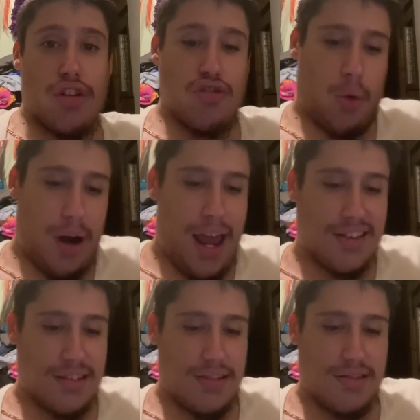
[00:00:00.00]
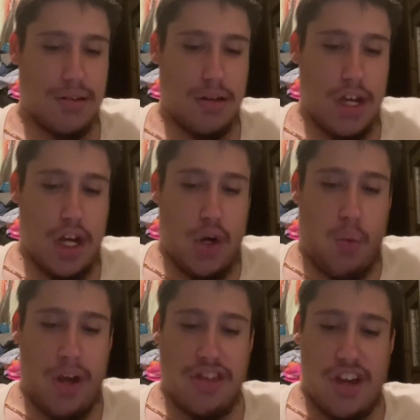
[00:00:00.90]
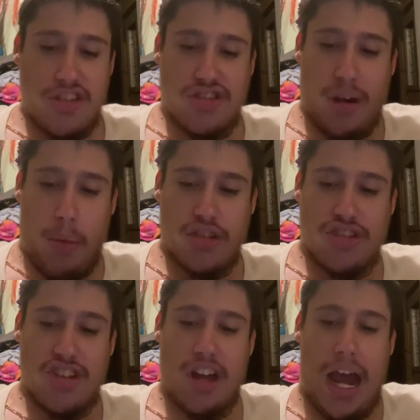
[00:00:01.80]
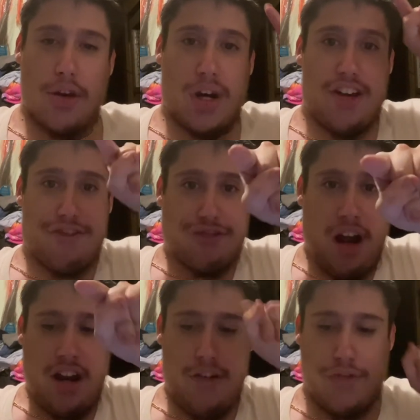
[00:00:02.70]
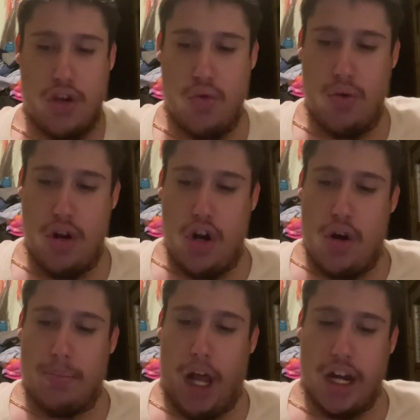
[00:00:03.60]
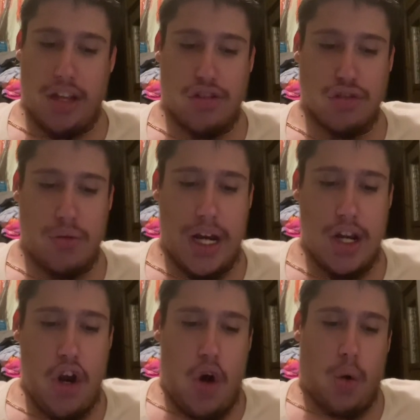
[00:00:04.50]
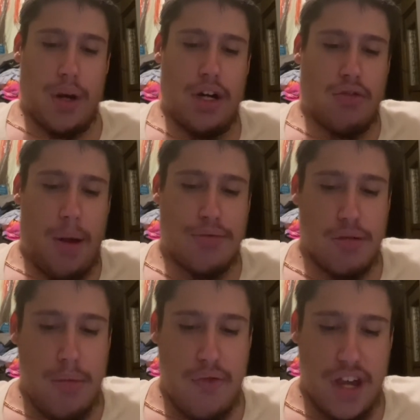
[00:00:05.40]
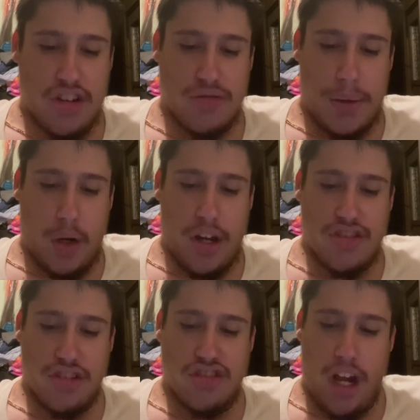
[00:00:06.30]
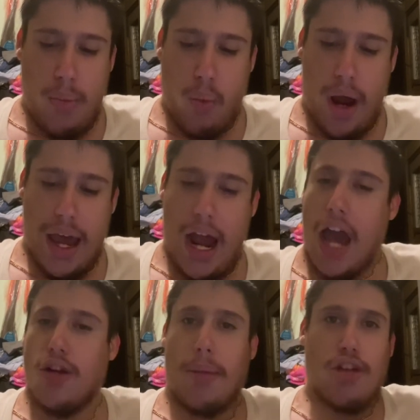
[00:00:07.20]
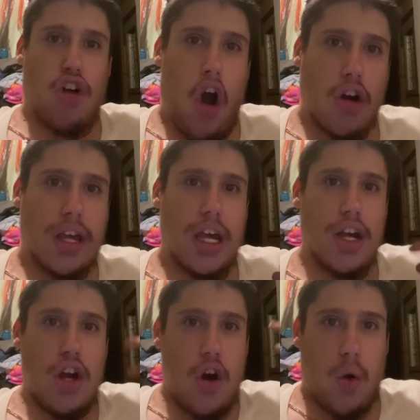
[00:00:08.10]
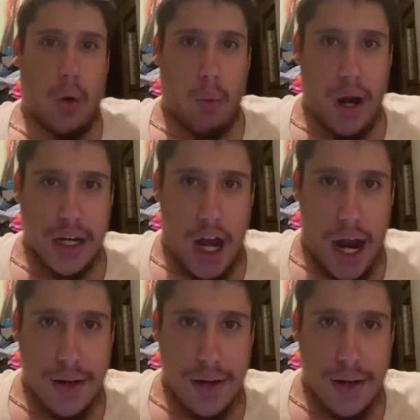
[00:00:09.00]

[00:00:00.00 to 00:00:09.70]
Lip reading: or exit. With this, someone sits either in front of you, blocking the screen, or interrupts your movie experience in some way, either by talking or whatnot,